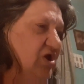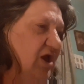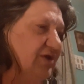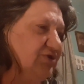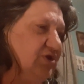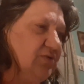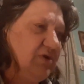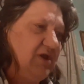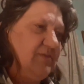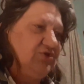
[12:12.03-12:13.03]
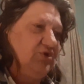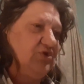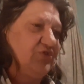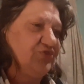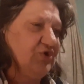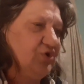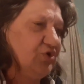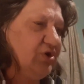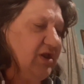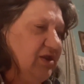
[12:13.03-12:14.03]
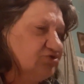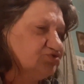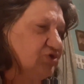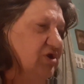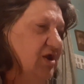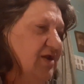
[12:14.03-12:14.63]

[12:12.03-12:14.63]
and to him into the third entry